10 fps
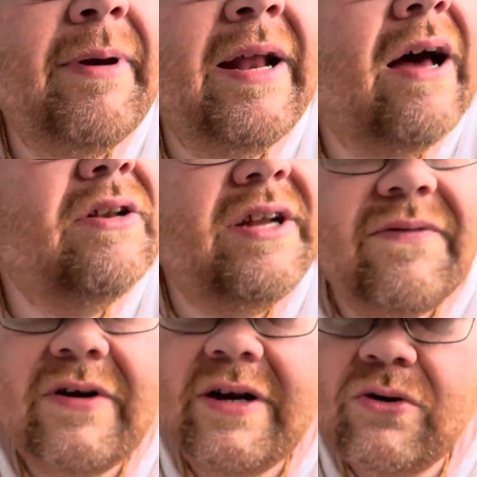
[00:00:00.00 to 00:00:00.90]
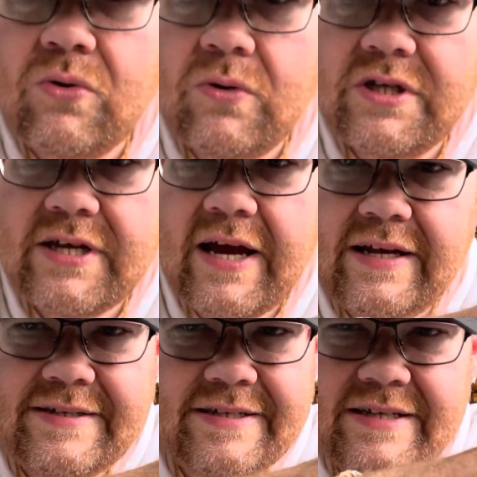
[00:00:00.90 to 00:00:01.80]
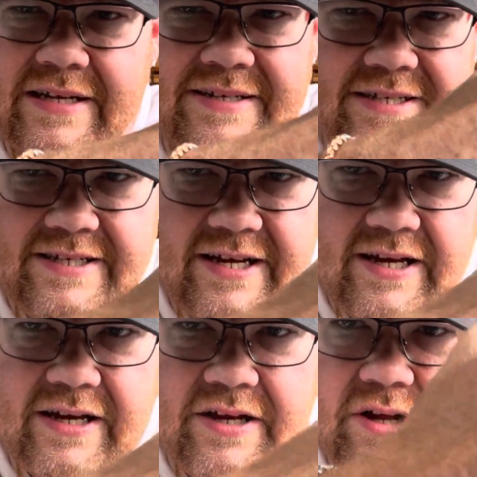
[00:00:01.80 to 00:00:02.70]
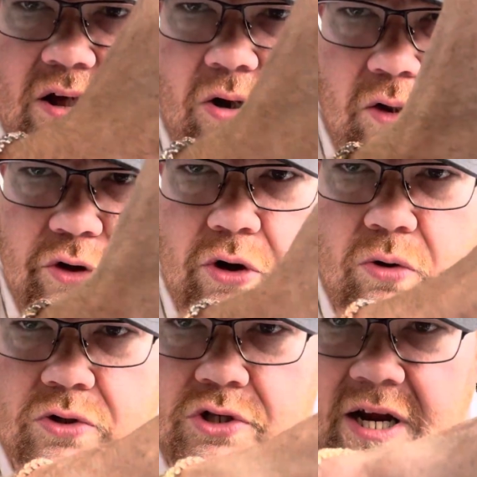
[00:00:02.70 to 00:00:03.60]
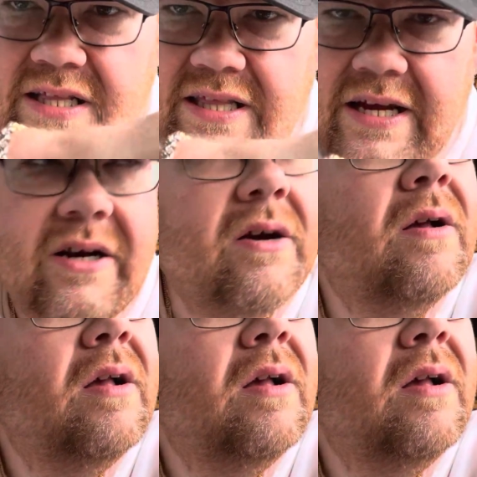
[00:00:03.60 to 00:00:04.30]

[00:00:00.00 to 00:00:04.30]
man, how different and cool is that? It's sick. It's got all the golds right there.